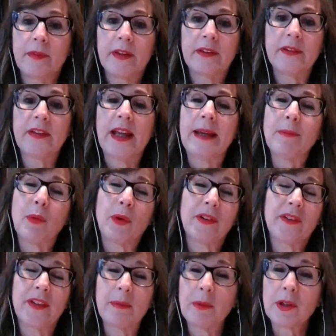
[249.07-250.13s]
the same or
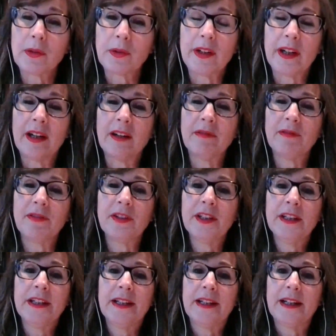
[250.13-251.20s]
similar enough
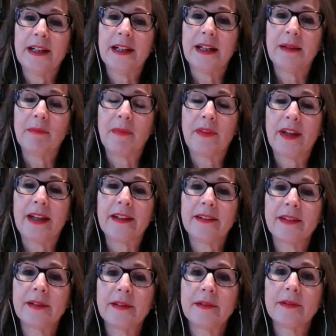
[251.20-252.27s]

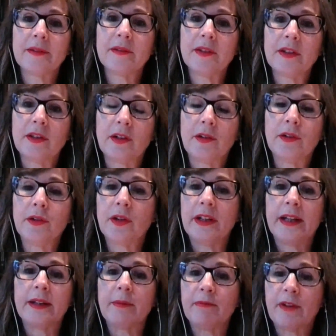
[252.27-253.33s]
that you
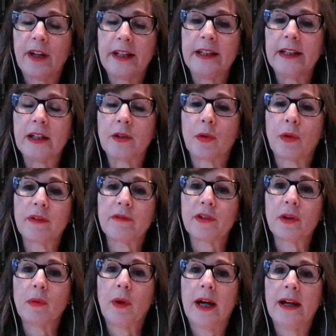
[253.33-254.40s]
can end up fighting in court
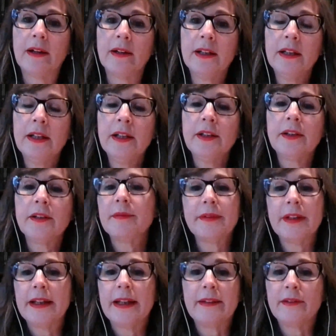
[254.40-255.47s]
for a while,
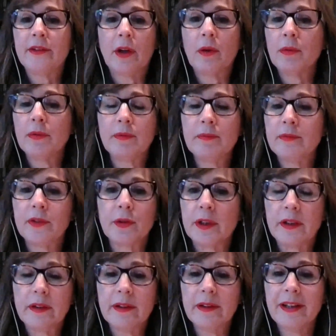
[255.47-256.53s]
don't
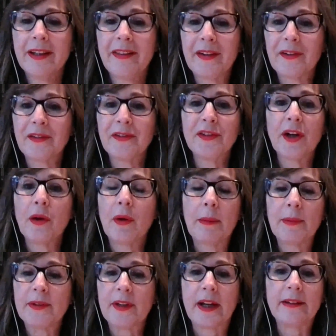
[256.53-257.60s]
do it. There's no
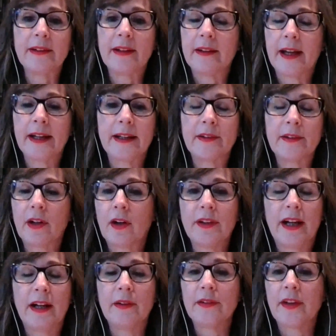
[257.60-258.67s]
upside to that. It's
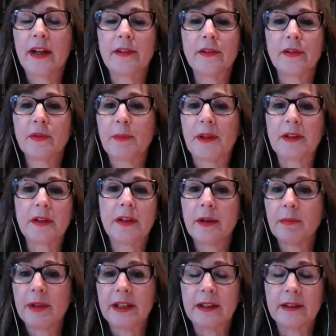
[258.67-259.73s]
all downside. You'll spend a
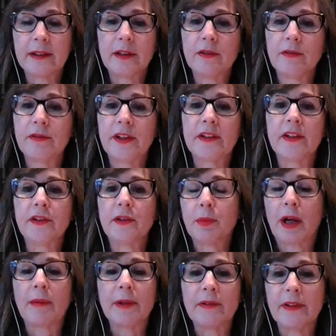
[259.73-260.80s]
lot of money in legal fees and you'll
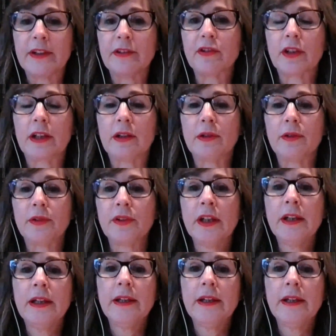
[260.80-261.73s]
probably eventually lose.